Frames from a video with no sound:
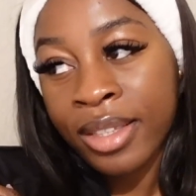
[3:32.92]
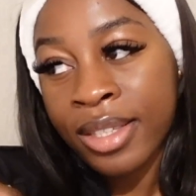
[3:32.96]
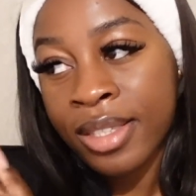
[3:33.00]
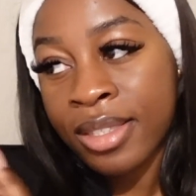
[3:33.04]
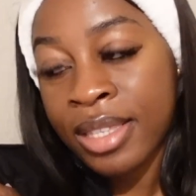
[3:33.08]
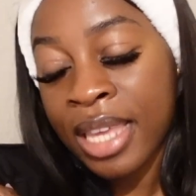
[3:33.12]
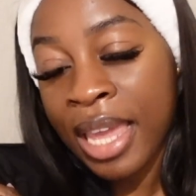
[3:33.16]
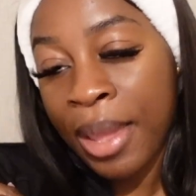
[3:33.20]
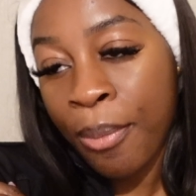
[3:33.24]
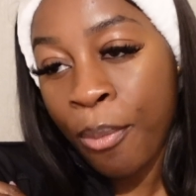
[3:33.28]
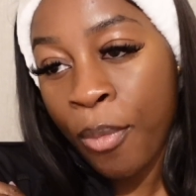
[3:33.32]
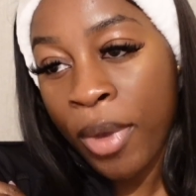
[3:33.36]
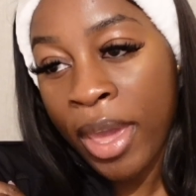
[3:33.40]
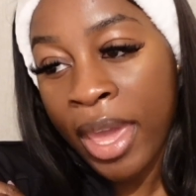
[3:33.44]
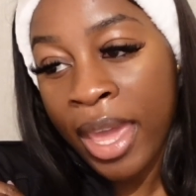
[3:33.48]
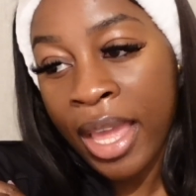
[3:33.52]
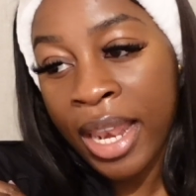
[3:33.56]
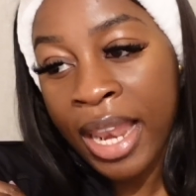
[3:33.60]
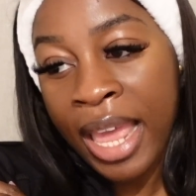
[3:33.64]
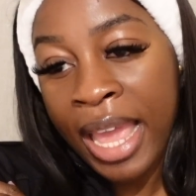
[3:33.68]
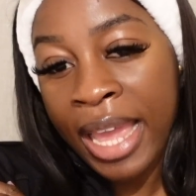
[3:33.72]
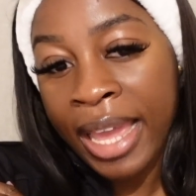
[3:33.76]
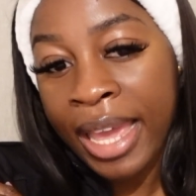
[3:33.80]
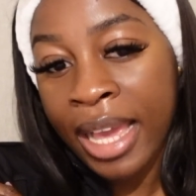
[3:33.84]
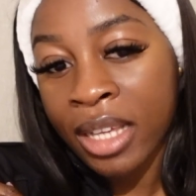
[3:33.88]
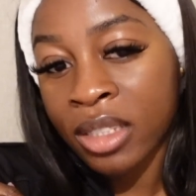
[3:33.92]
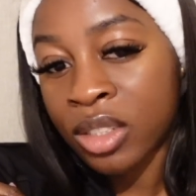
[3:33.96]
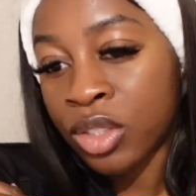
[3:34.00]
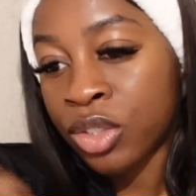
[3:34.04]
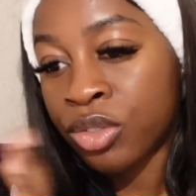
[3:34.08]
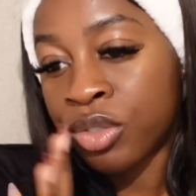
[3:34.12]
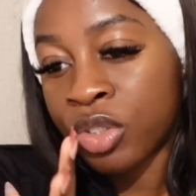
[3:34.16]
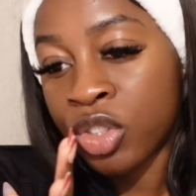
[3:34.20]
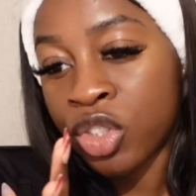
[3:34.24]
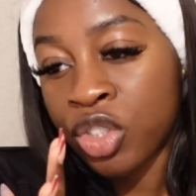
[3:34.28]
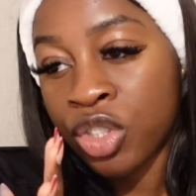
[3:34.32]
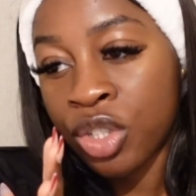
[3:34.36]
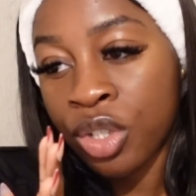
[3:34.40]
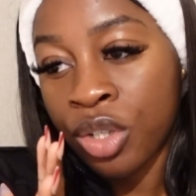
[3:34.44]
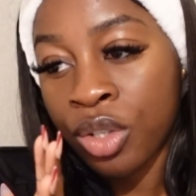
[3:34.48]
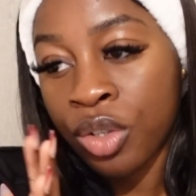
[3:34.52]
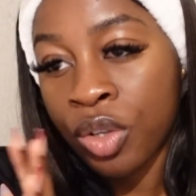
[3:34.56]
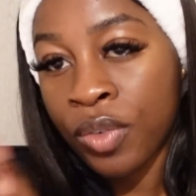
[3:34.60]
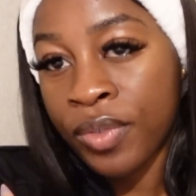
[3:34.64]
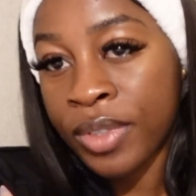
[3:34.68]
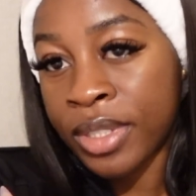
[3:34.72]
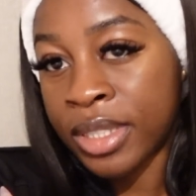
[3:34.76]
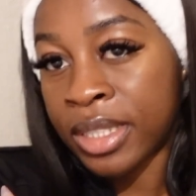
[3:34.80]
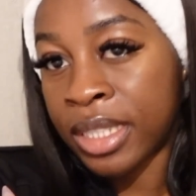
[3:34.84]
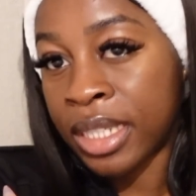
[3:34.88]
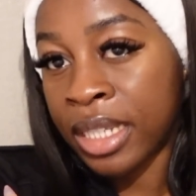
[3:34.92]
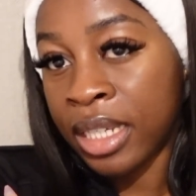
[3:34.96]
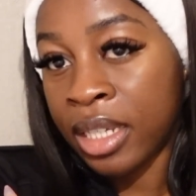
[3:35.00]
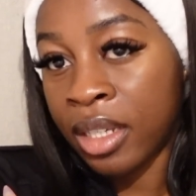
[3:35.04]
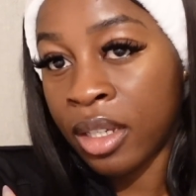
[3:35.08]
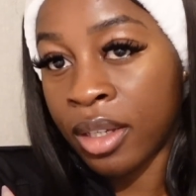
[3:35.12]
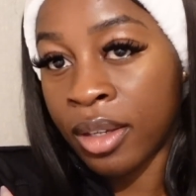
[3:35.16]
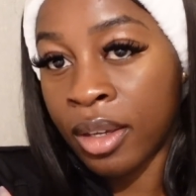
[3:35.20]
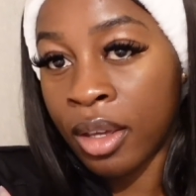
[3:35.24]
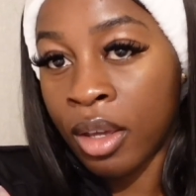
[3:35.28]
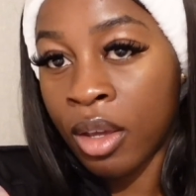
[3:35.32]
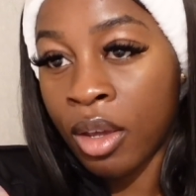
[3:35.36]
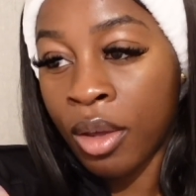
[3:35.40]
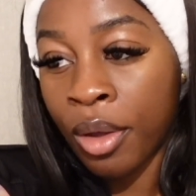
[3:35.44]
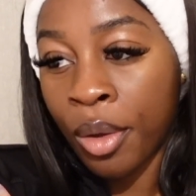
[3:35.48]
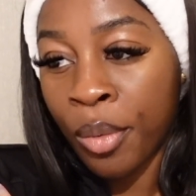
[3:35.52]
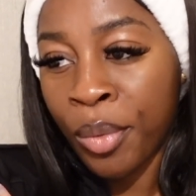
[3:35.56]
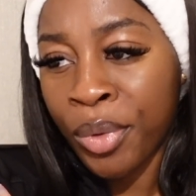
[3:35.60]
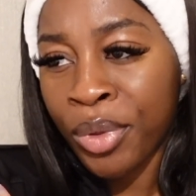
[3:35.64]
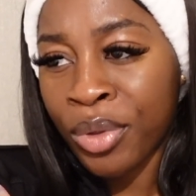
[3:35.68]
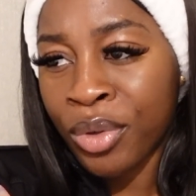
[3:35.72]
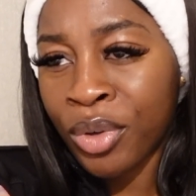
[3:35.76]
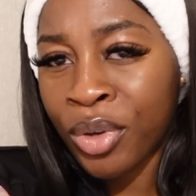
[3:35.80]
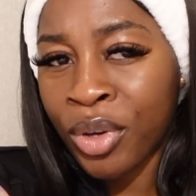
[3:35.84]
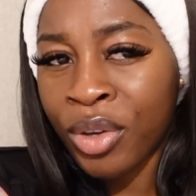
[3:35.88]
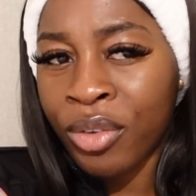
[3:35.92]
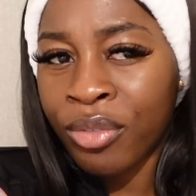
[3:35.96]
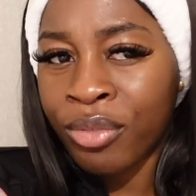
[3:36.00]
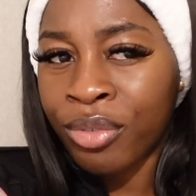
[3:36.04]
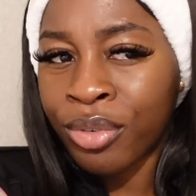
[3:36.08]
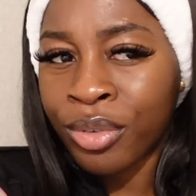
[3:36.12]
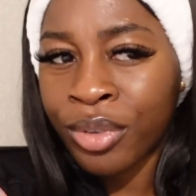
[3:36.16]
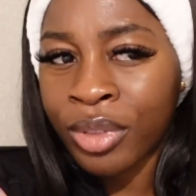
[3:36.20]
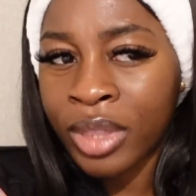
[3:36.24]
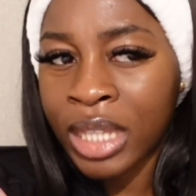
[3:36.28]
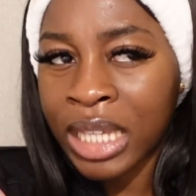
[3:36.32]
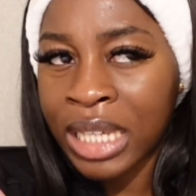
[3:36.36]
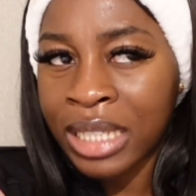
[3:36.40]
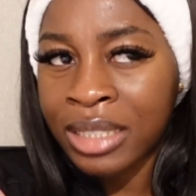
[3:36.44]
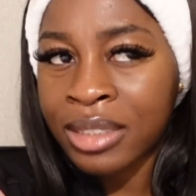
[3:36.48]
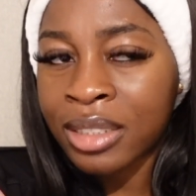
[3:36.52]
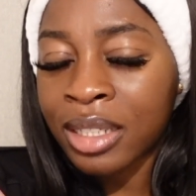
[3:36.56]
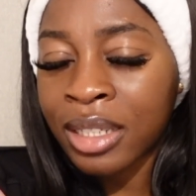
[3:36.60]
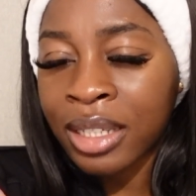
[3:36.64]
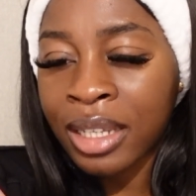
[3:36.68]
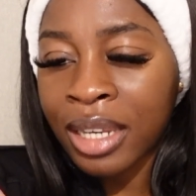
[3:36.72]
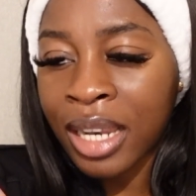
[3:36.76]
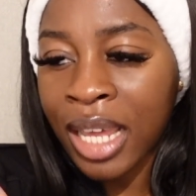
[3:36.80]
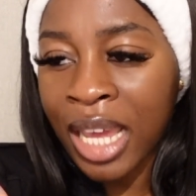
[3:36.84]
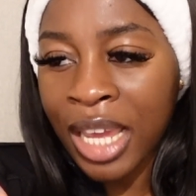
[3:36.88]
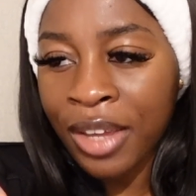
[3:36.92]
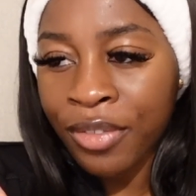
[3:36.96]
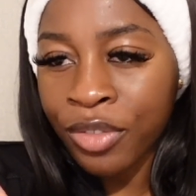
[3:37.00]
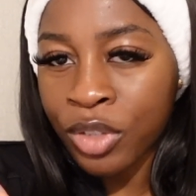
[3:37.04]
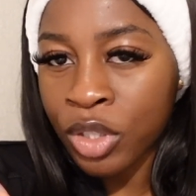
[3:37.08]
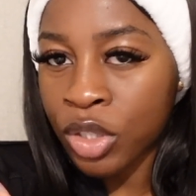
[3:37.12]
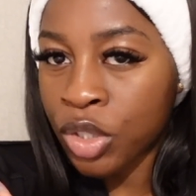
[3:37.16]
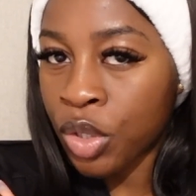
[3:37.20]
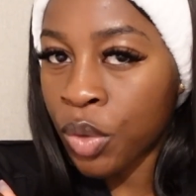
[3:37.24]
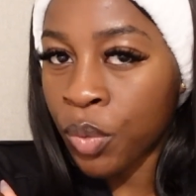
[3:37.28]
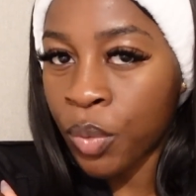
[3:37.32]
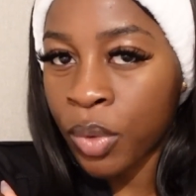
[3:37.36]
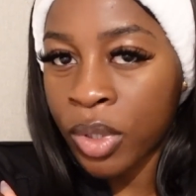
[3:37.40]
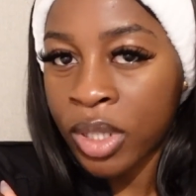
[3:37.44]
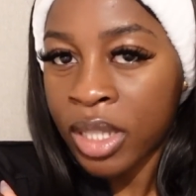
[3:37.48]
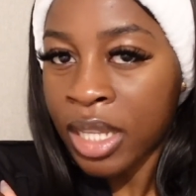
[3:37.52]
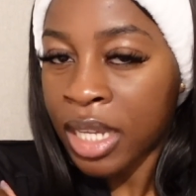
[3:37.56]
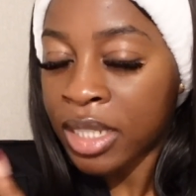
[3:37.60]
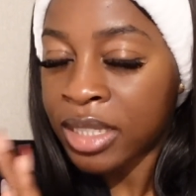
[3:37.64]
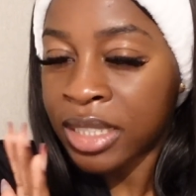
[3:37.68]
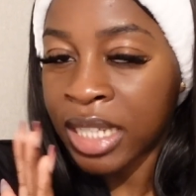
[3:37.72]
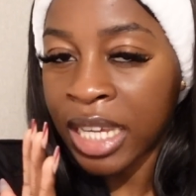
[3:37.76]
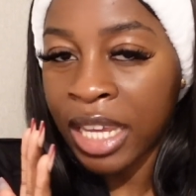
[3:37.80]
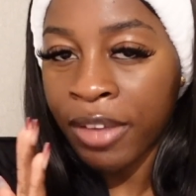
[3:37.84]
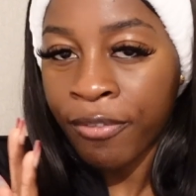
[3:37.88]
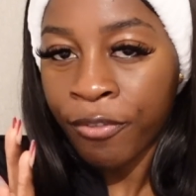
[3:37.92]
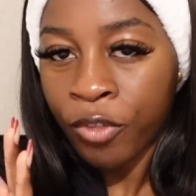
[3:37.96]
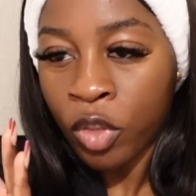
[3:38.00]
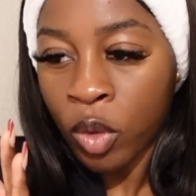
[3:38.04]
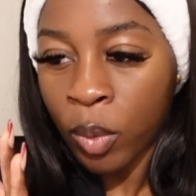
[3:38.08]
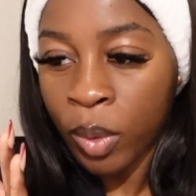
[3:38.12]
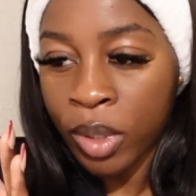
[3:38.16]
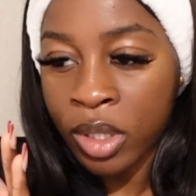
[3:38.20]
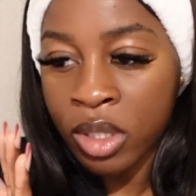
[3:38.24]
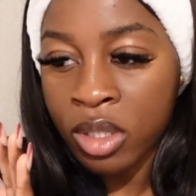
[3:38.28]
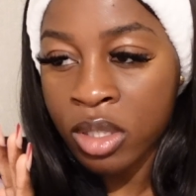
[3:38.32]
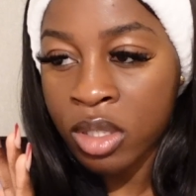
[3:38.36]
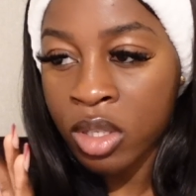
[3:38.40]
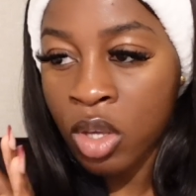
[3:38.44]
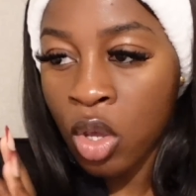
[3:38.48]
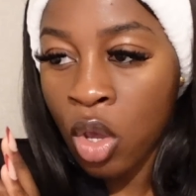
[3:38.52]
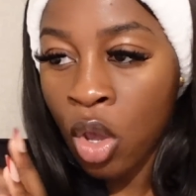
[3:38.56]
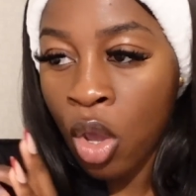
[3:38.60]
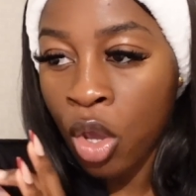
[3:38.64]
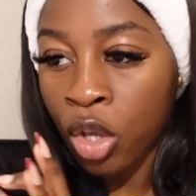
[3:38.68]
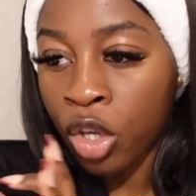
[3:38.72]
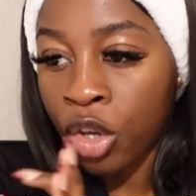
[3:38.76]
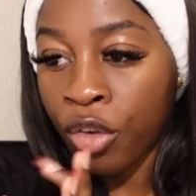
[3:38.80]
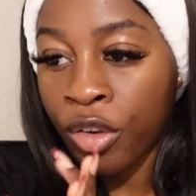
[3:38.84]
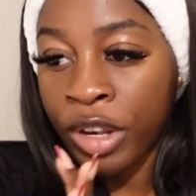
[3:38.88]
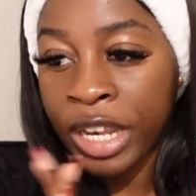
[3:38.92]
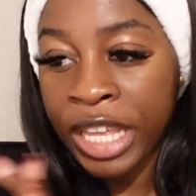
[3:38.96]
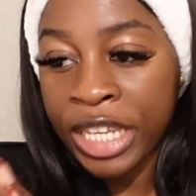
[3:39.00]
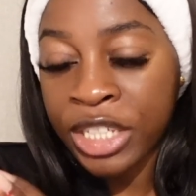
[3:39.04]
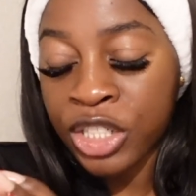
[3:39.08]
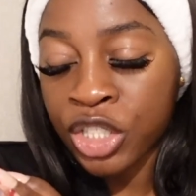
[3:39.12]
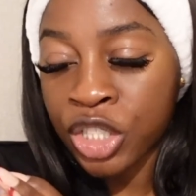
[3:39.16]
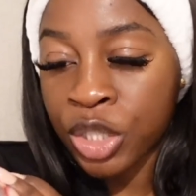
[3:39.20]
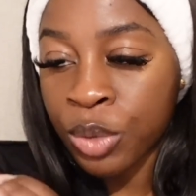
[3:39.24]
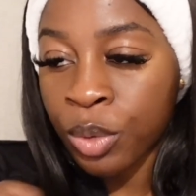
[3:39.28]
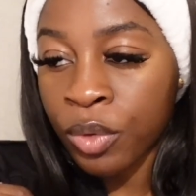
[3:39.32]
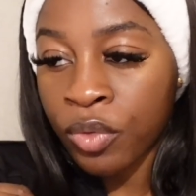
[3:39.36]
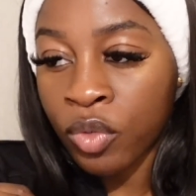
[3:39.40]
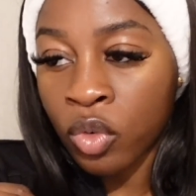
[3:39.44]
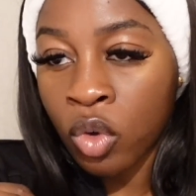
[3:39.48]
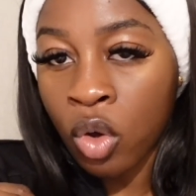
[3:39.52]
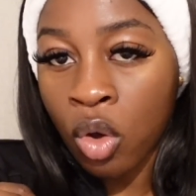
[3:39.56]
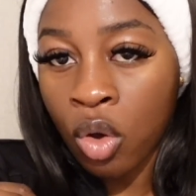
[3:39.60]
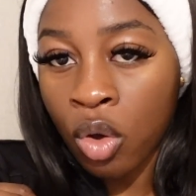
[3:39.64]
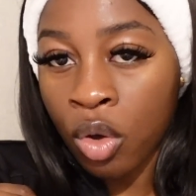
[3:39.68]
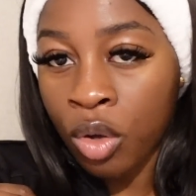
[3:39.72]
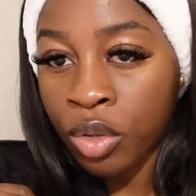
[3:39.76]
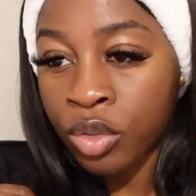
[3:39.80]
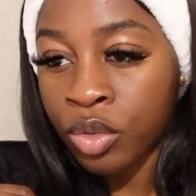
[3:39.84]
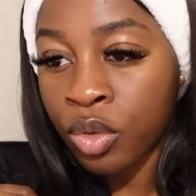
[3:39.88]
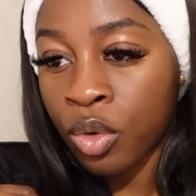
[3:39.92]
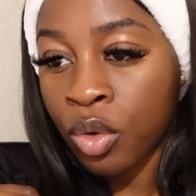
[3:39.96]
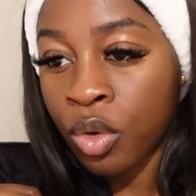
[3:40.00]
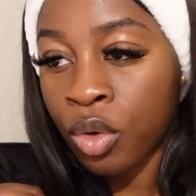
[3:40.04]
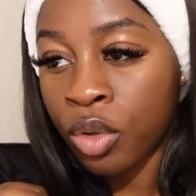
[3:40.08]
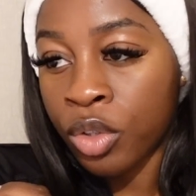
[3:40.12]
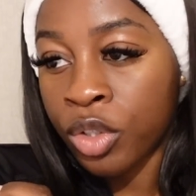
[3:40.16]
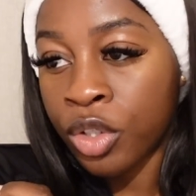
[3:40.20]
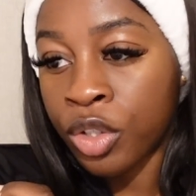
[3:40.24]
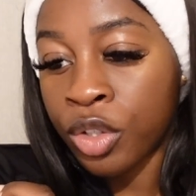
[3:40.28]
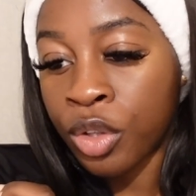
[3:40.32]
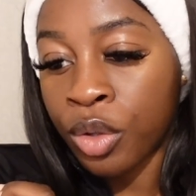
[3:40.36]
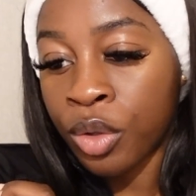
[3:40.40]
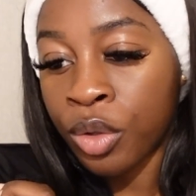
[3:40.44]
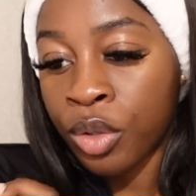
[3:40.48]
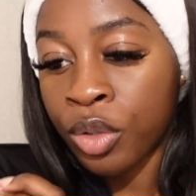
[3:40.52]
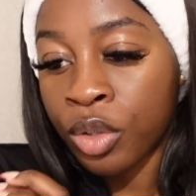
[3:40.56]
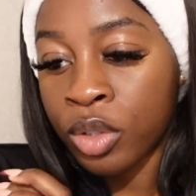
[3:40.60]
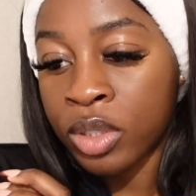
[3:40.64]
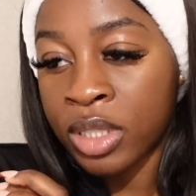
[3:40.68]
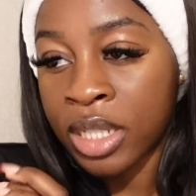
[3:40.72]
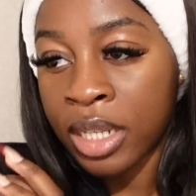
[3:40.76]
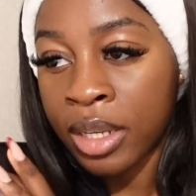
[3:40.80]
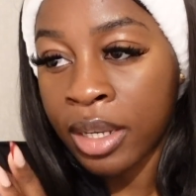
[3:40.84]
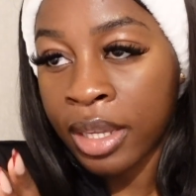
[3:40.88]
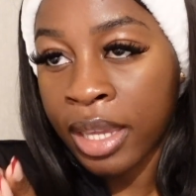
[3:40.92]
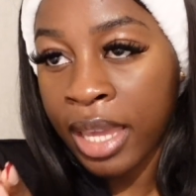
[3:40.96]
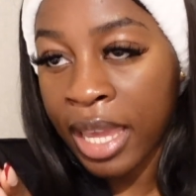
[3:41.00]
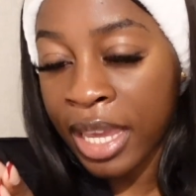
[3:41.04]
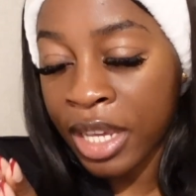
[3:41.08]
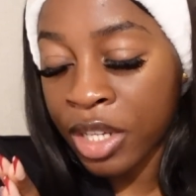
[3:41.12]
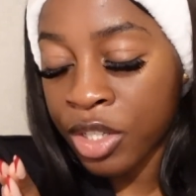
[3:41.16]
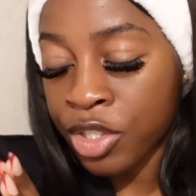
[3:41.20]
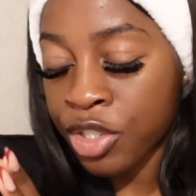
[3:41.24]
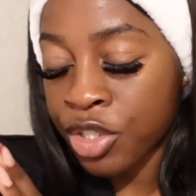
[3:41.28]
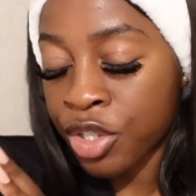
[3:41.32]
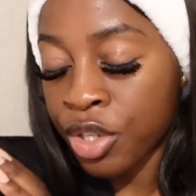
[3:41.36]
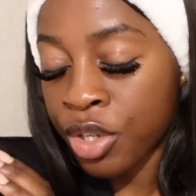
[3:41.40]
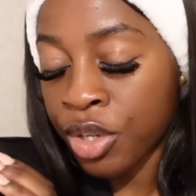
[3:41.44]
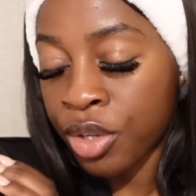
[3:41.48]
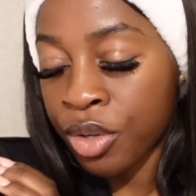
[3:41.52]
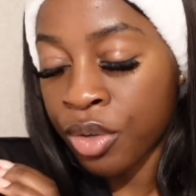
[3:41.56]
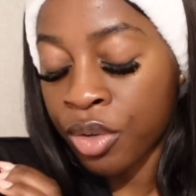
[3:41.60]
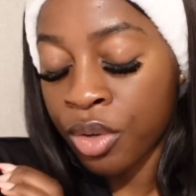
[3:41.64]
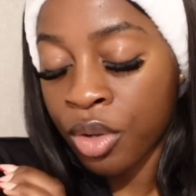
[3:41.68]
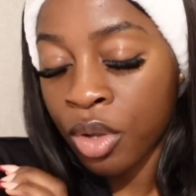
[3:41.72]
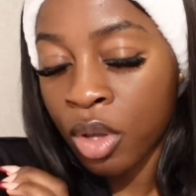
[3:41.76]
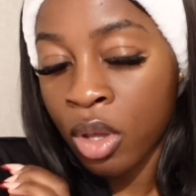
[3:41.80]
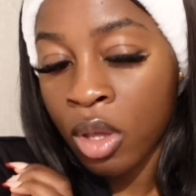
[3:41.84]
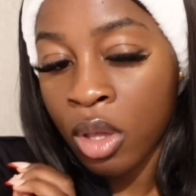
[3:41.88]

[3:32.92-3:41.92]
the same way, like, as a Christian, obviously when you're going through things in life, you don't want that to influence your relationship with God, or, you know, your dedication